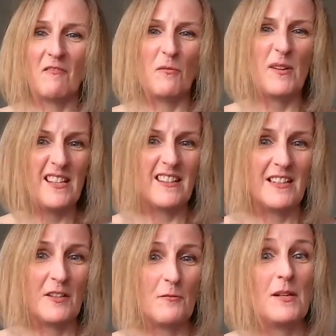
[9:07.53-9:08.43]
We
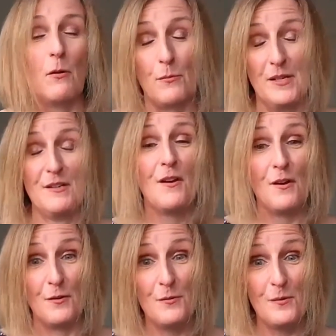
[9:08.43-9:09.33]
think we
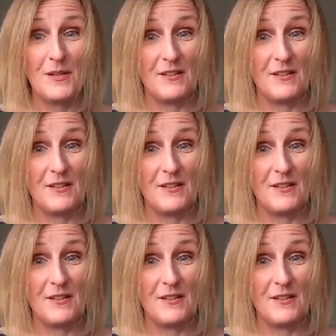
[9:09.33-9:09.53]
know,